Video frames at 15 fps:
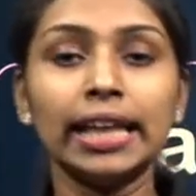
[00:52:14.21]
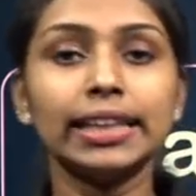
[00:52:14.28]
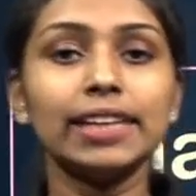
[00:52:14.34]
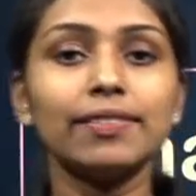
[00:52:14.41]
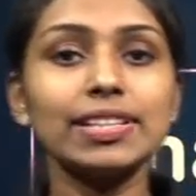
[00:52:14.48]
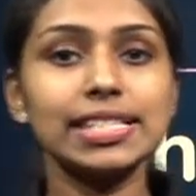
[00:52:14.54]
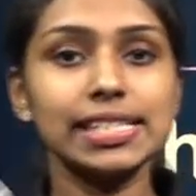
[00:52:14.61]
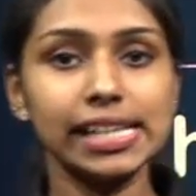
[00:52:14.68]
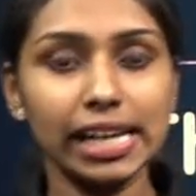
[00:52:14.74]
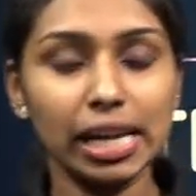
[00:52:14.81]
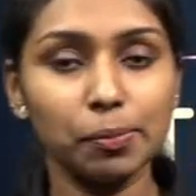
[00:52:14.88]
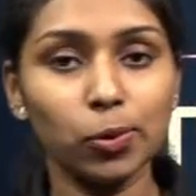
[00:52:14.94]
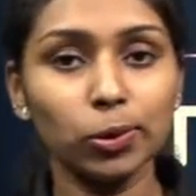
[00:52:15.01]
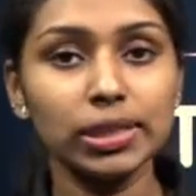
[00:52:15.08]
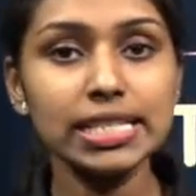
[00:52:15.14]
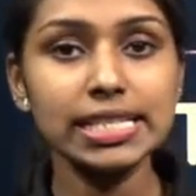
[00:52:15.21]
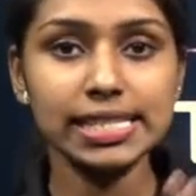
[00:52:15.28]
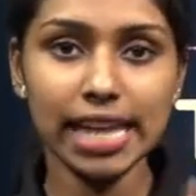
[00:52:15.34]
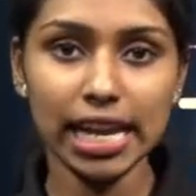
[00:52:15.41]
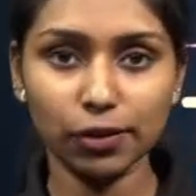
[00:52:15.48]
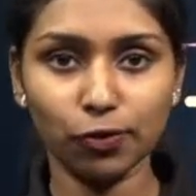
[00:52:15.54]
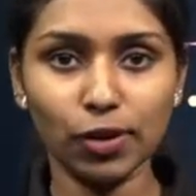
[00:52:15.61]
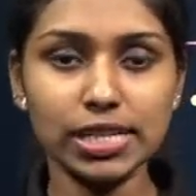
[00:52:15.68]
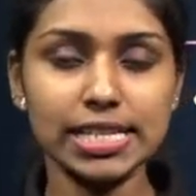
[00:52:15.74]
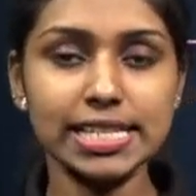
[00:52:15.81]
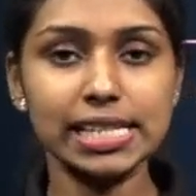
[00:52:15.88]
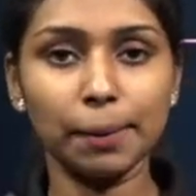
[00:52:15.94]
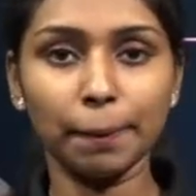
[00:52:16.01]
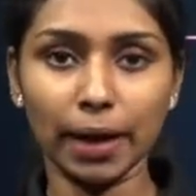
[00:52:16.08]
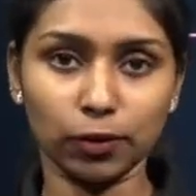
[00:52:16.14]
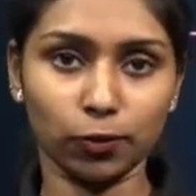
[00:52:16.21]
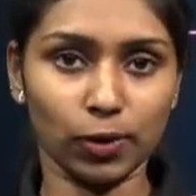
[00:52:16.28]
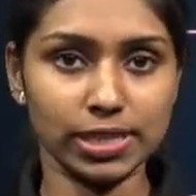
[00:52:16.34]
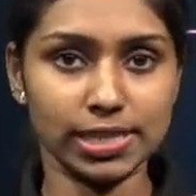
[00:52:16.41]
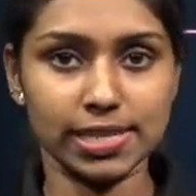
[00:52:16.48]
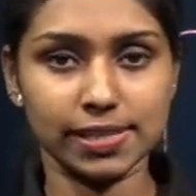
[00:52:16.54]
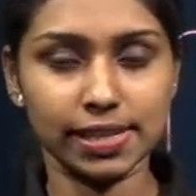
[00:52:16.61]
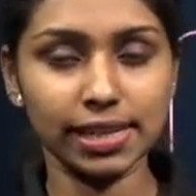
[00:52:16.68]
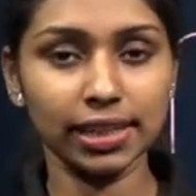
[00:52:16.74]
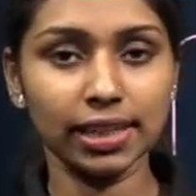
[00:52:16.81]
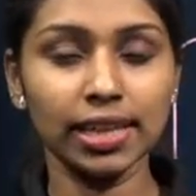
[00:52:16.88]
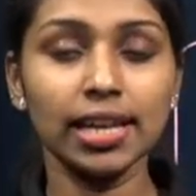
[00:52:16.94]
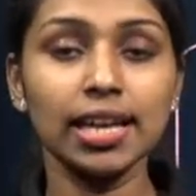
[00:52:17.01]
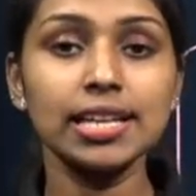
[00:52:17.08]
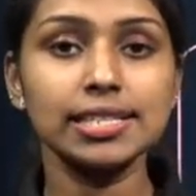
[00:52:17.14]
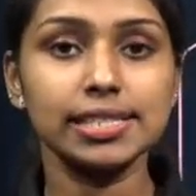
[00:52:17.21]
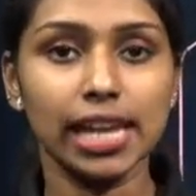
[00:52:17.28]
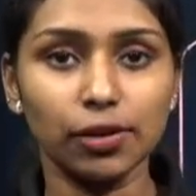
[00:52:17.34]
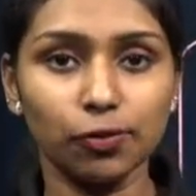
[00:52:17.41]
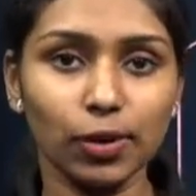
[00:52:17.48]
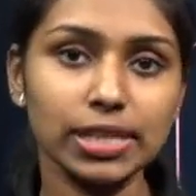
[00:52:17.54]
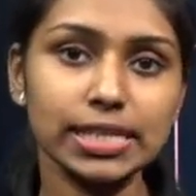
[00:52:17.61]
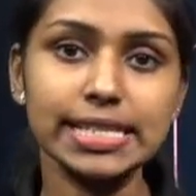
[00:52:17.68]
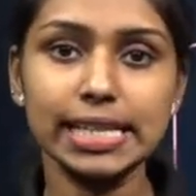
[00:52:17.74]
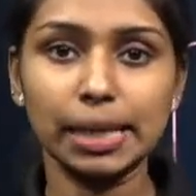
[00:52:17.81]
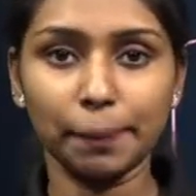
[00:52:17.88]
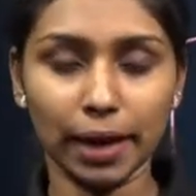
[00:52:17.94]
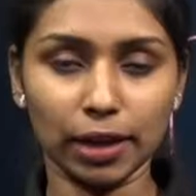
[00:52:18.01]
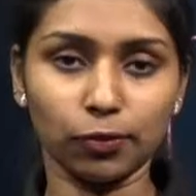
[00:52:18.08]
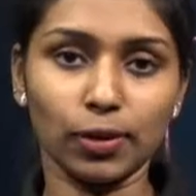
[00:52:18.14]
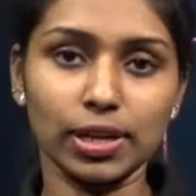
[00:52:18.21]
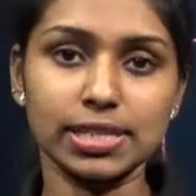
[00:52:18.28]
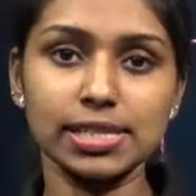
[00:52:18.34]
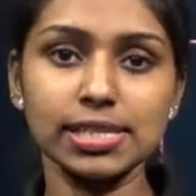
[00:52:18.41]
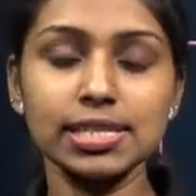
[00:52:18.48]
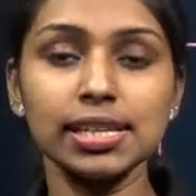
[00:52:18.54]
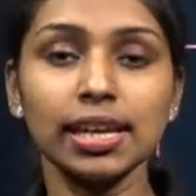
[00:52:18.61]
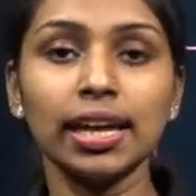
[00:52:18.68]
Then we studied about the state functions and path functions, right? State functions and path function.